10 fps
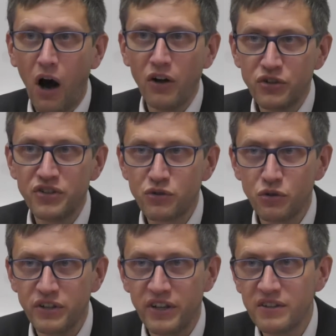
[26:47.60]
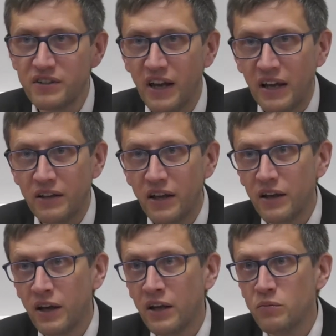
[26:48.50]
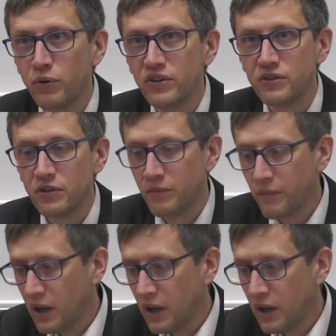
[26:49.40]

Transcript: understood it in Britain.